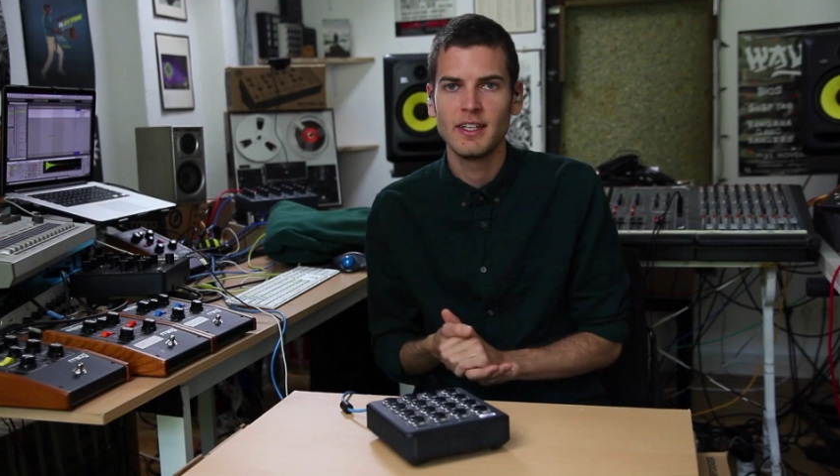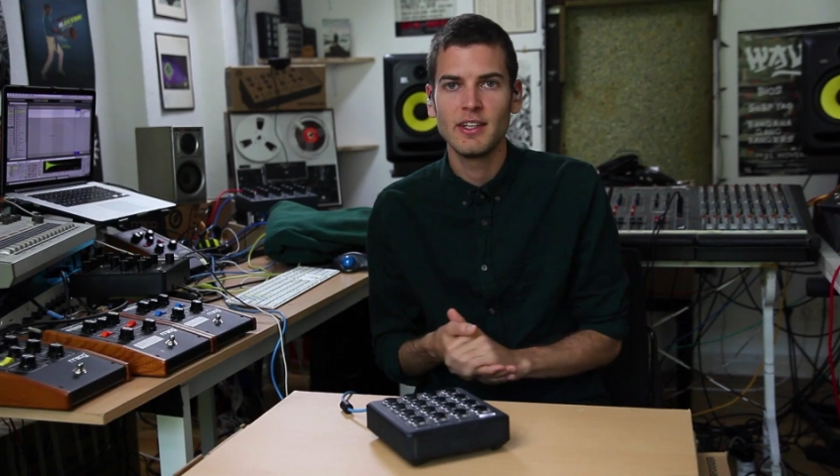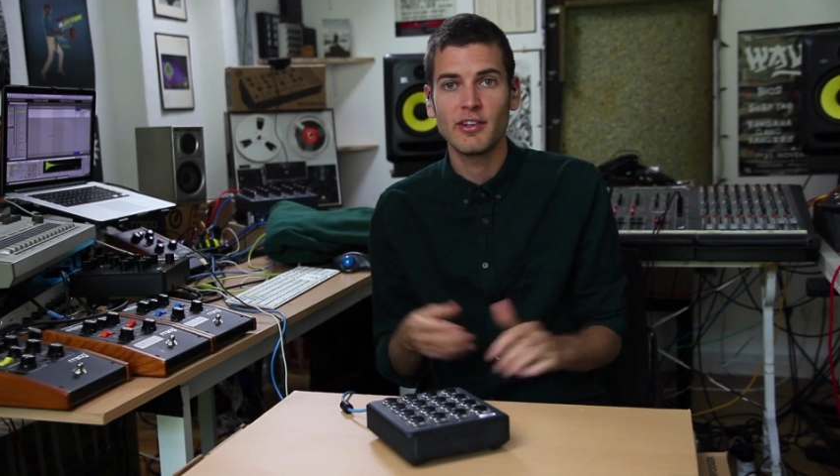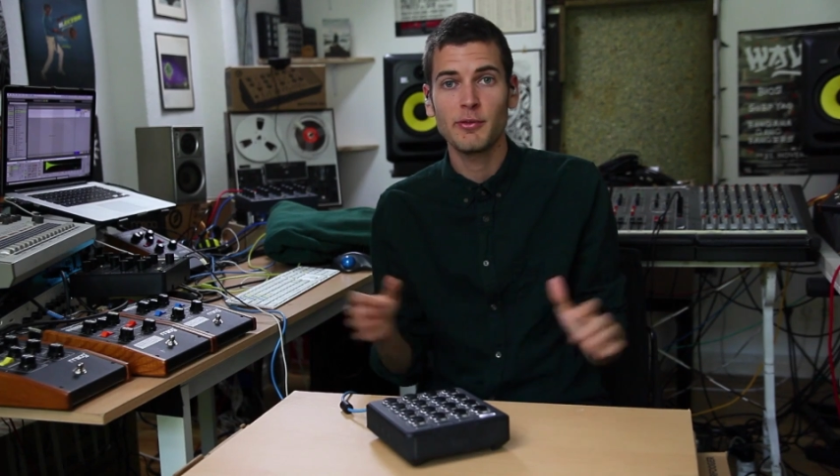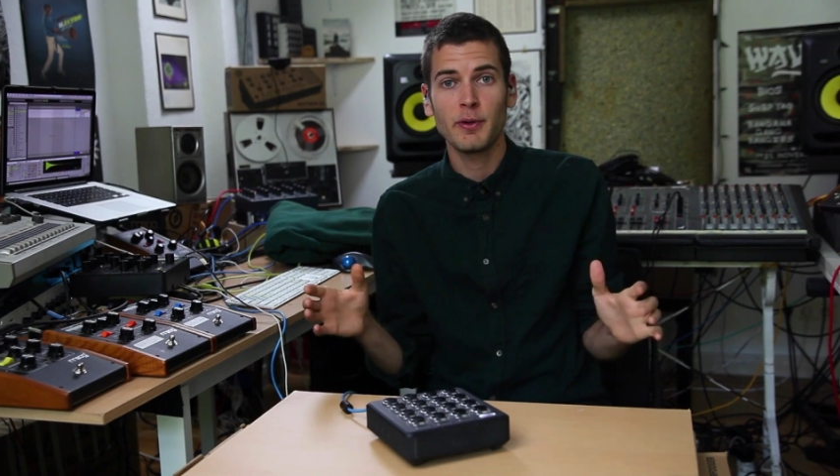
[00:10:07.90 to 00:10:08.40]

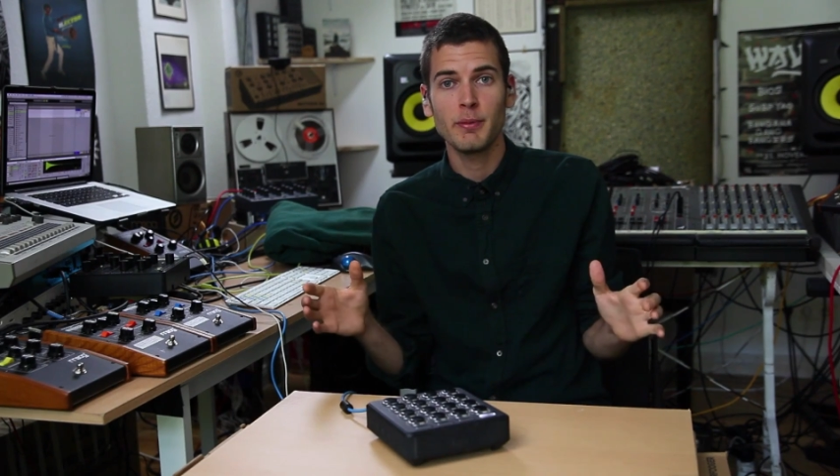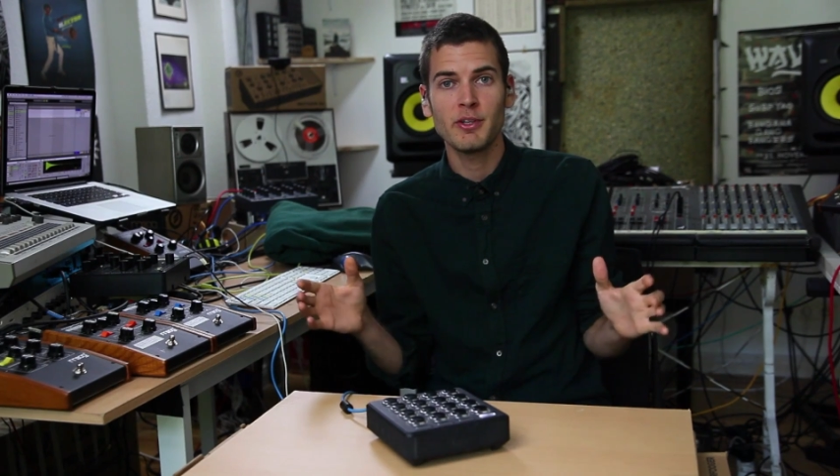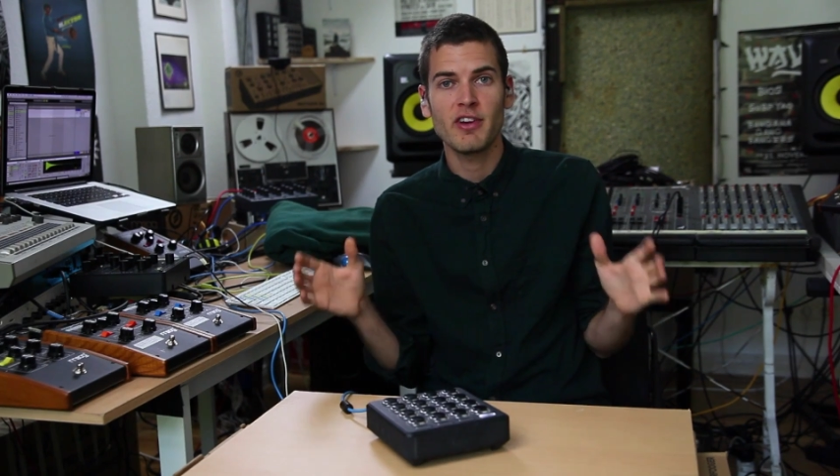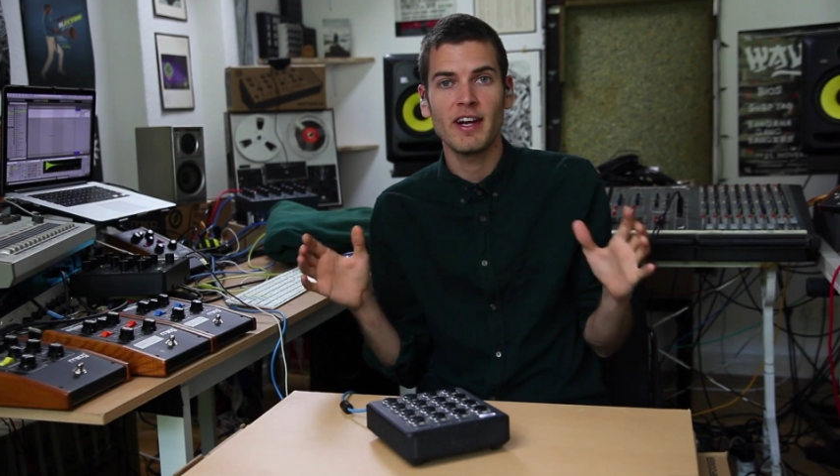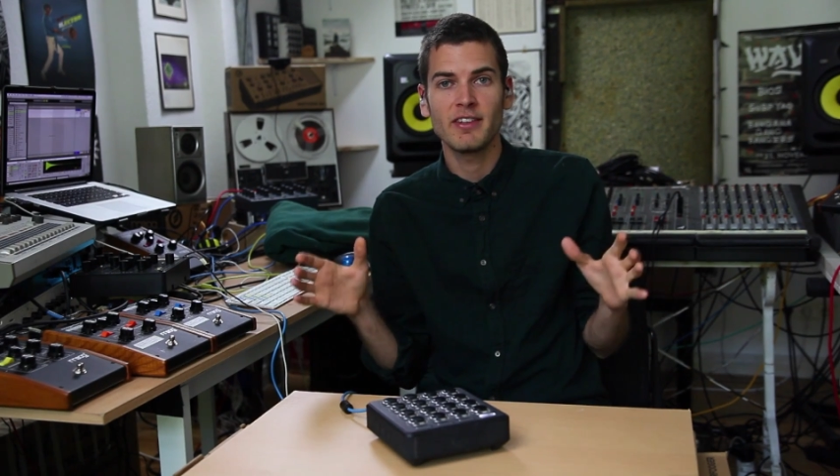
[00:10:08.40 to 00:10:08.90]
So that's pretty
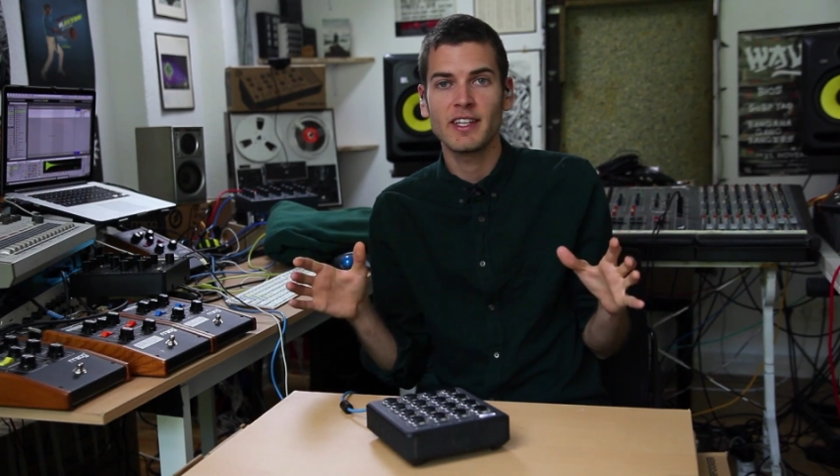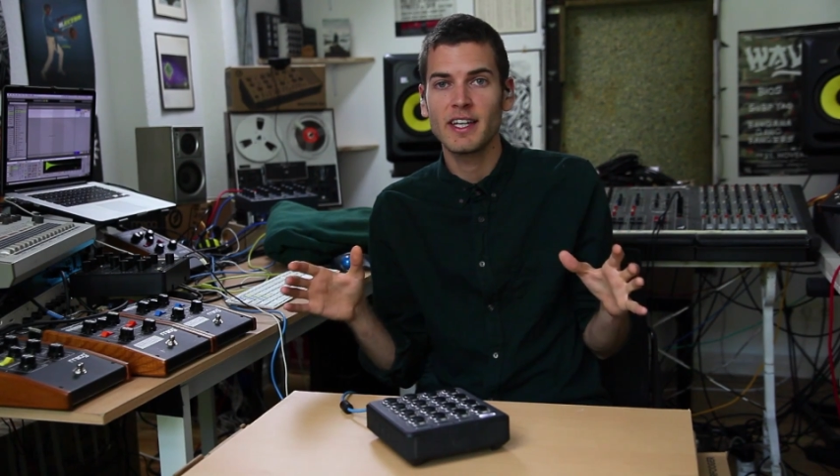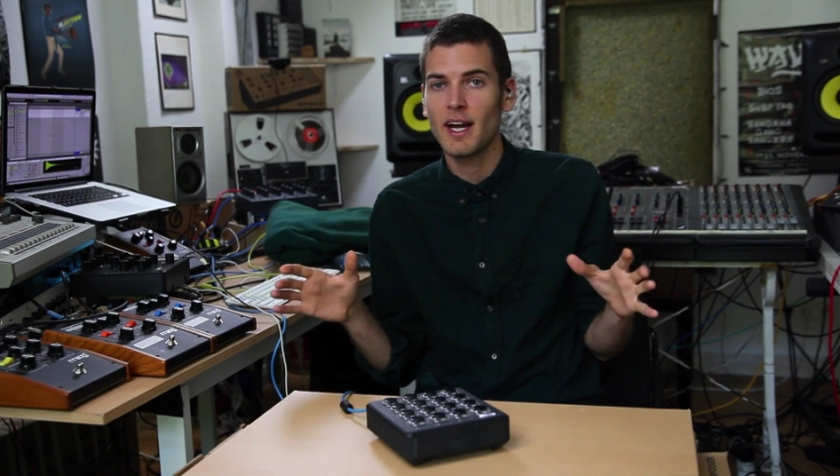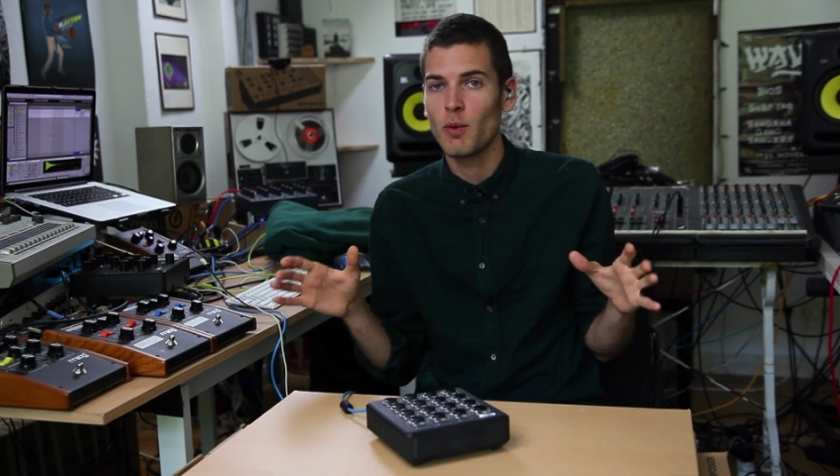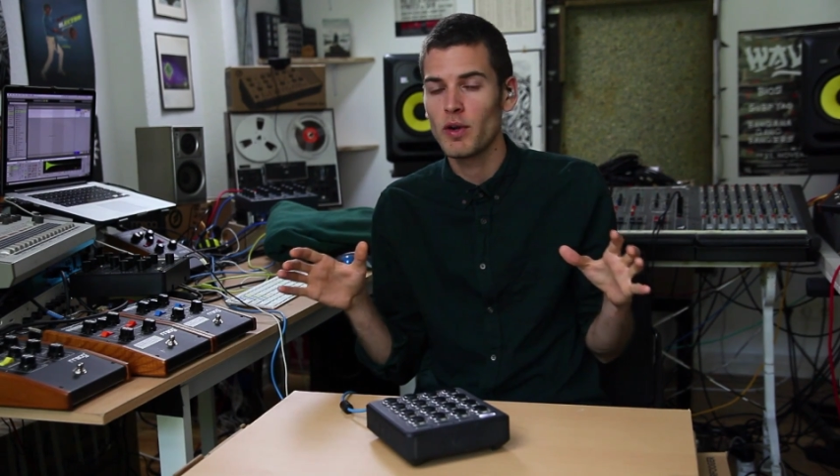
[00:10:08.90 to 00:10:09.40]
much
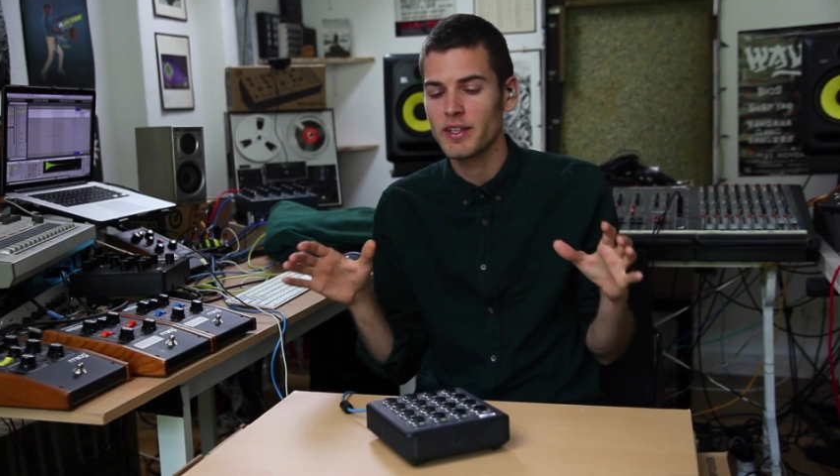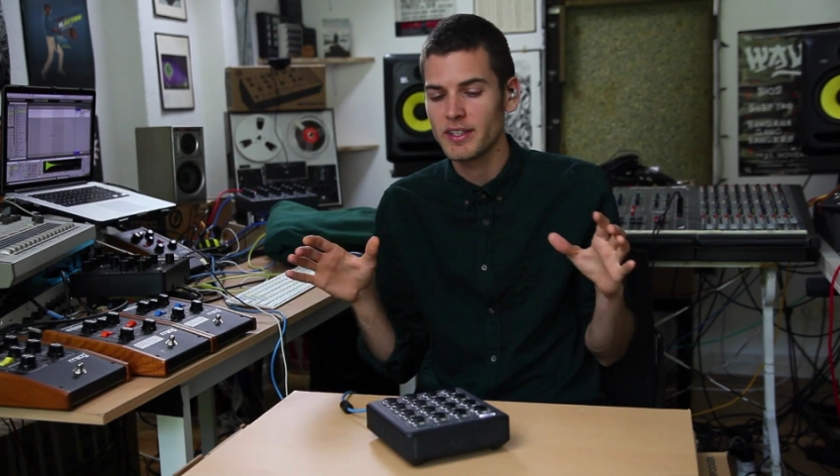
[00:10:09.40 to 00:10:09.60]
everything I wanted